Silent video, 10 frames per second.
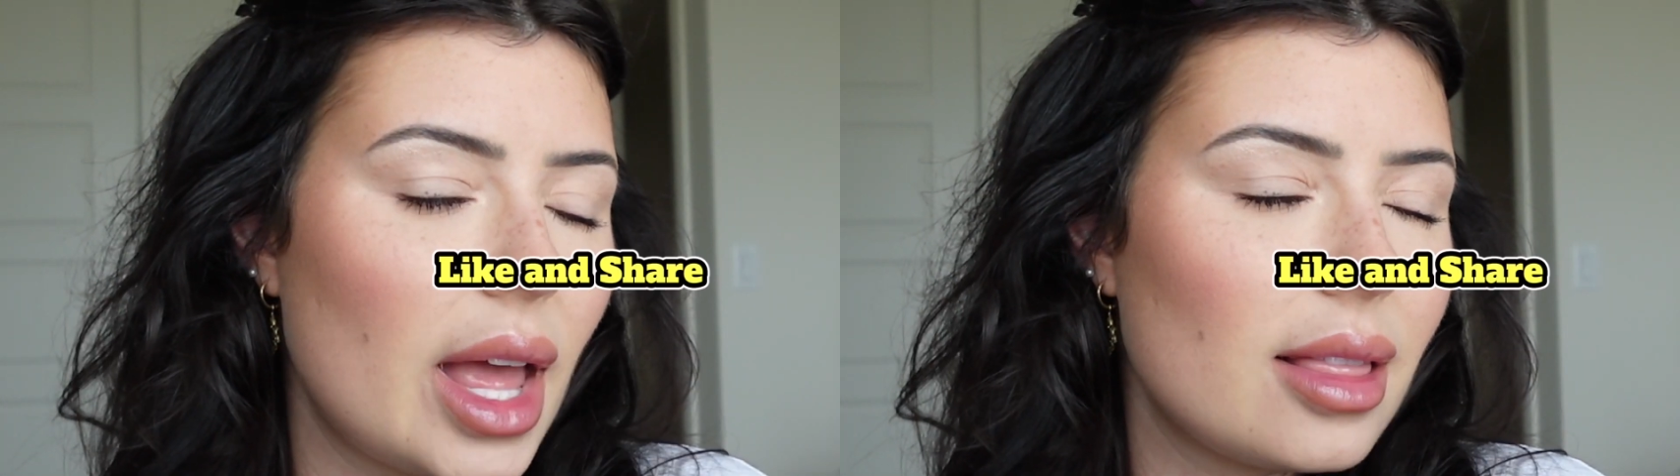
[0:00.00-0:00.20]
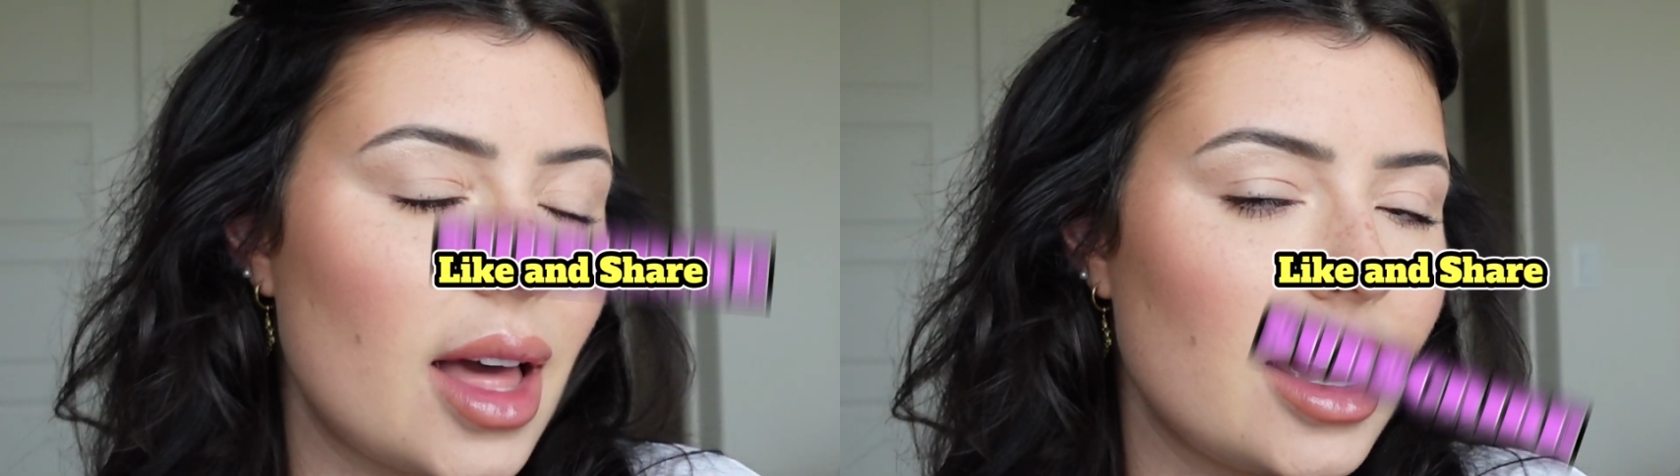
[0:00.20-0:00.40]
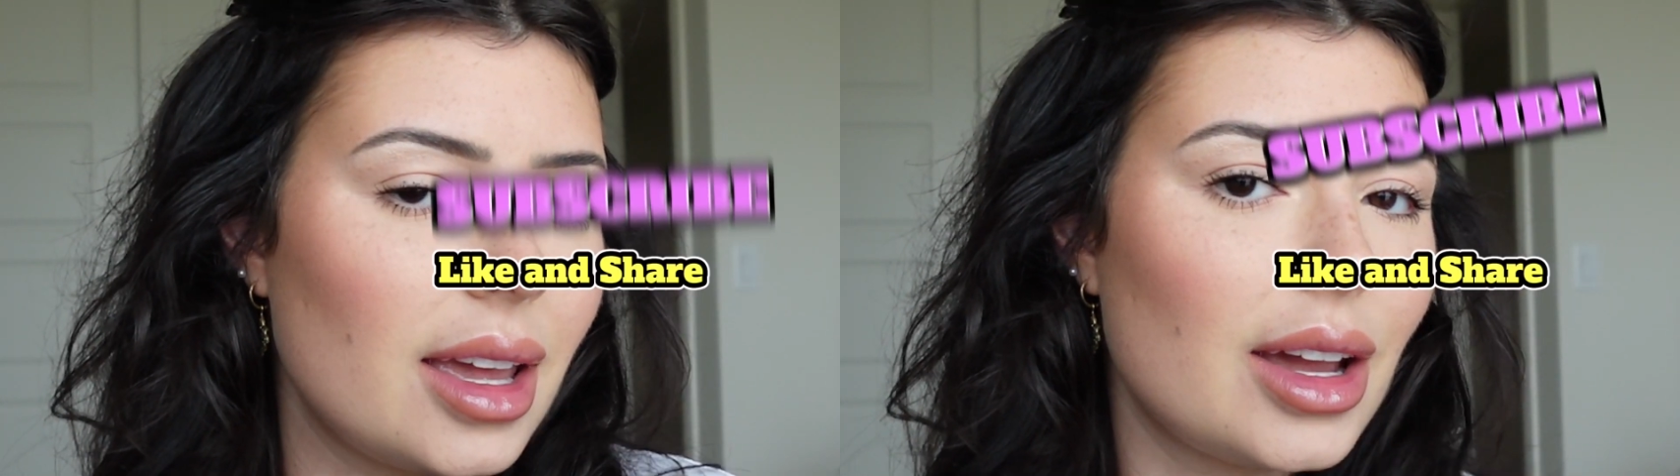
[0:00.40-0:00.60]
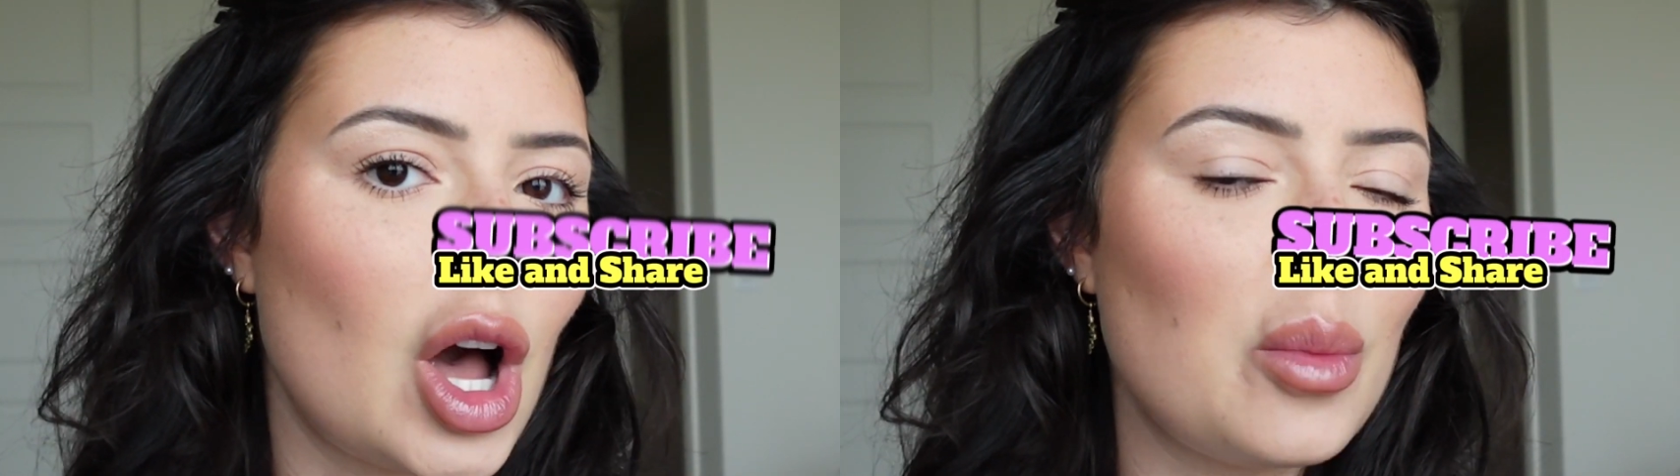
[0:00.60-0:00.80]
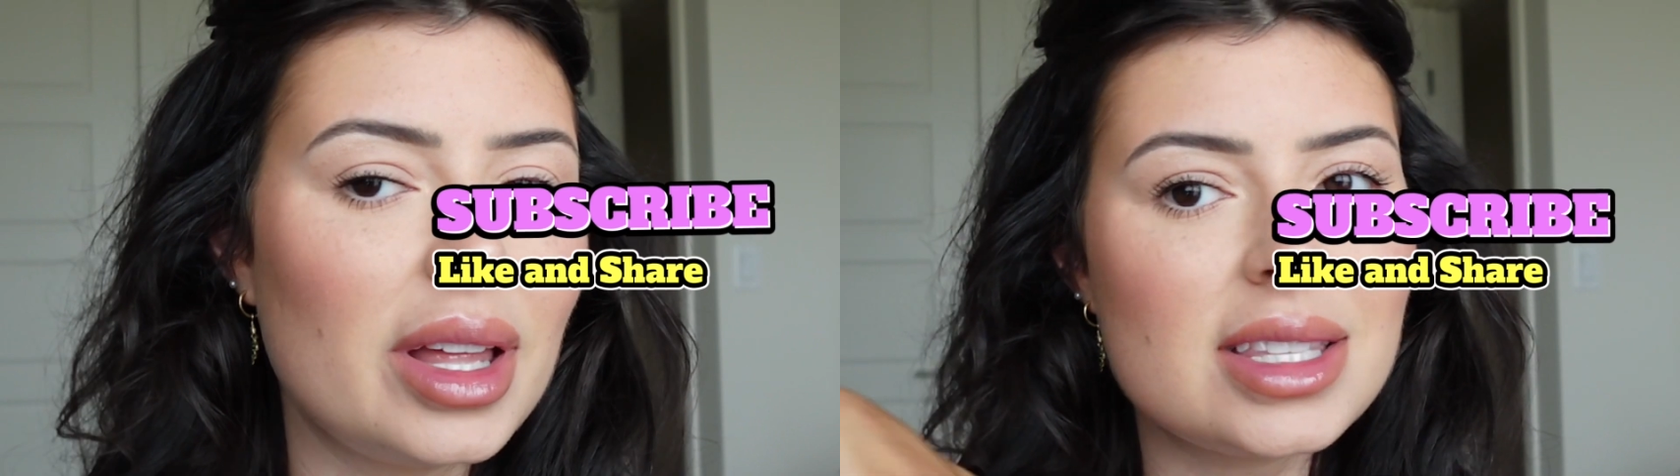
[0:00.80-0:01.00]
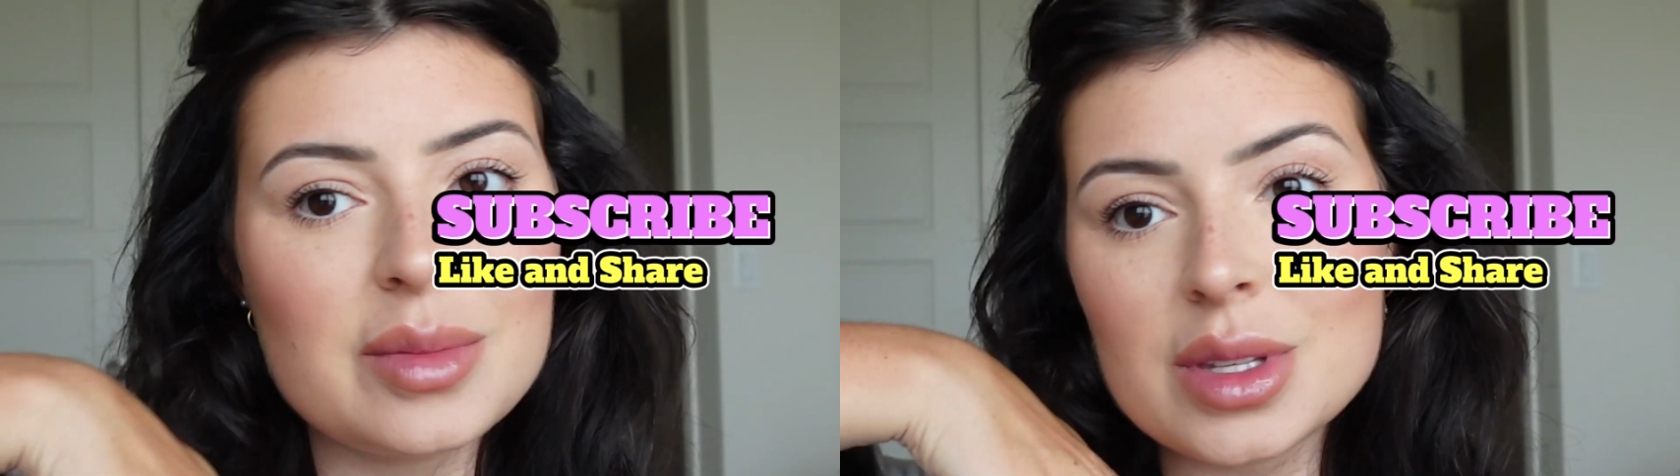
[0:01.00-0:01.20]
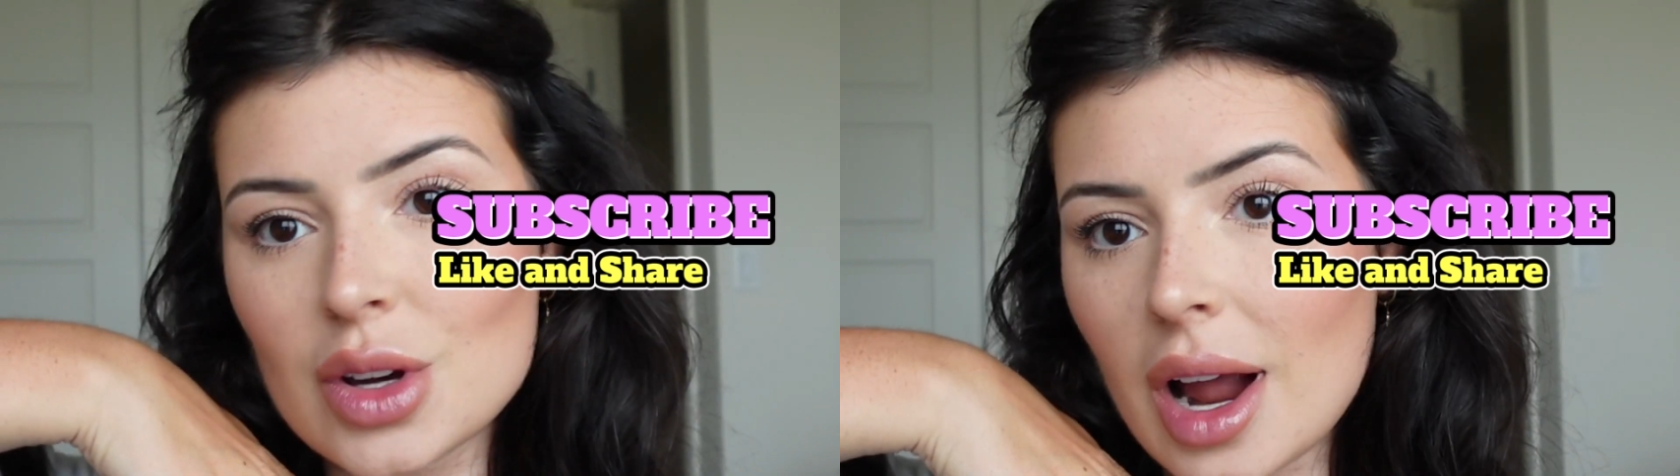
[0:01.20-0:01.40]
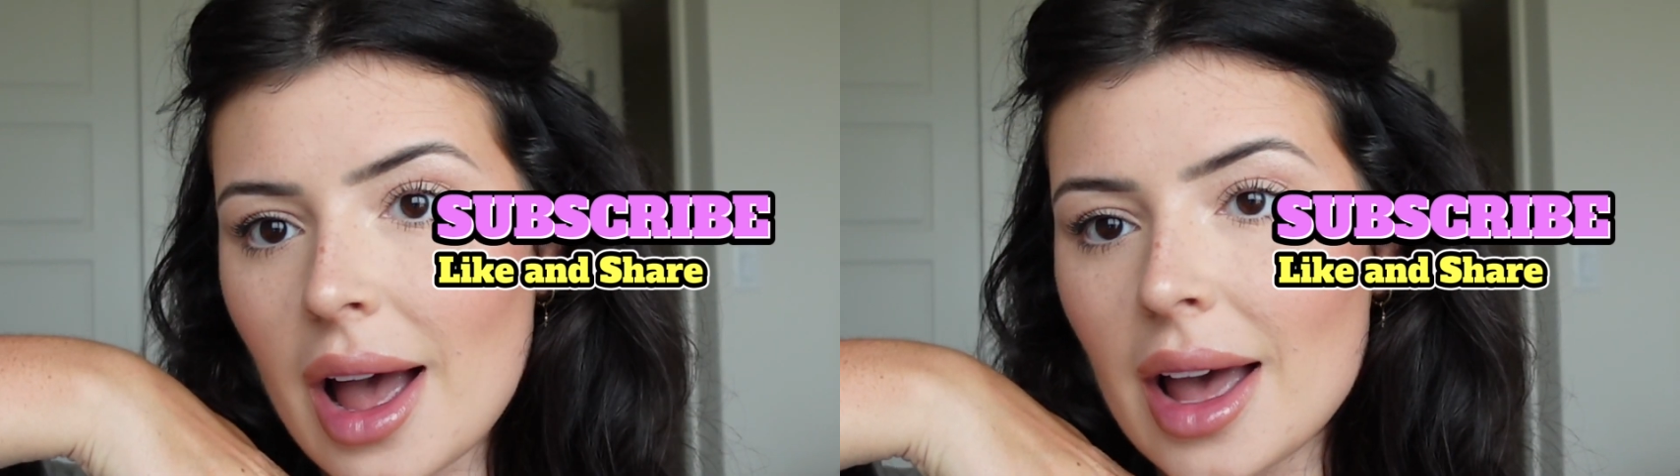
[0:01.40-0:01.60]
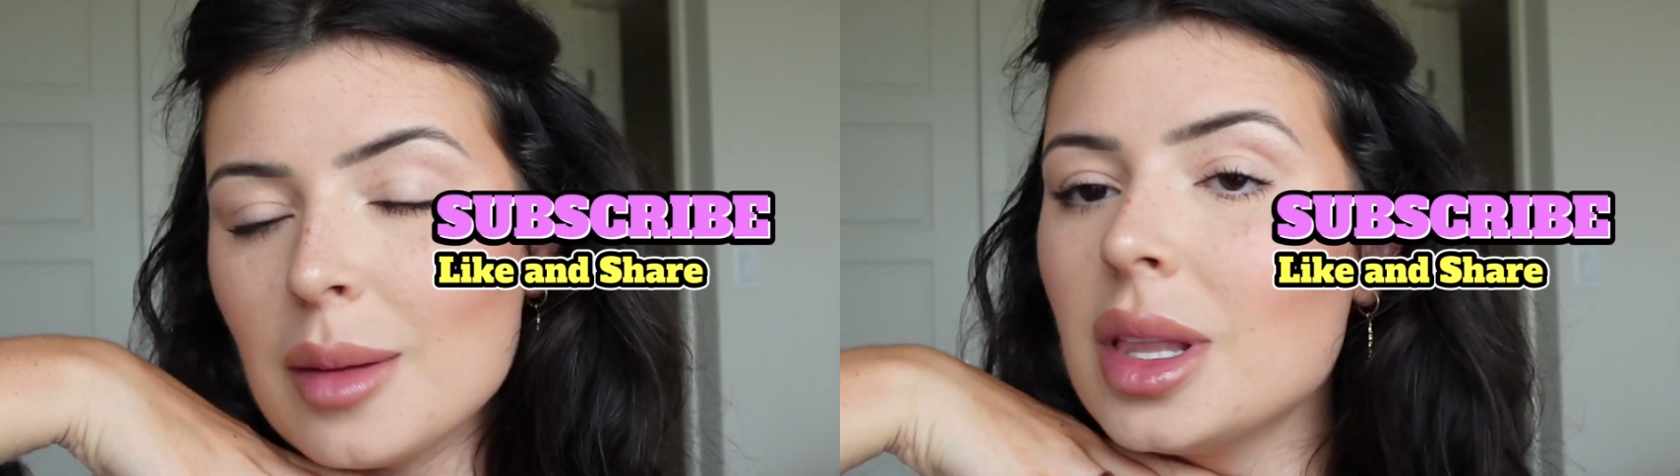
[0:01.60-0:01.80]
Like, comment, subscribe.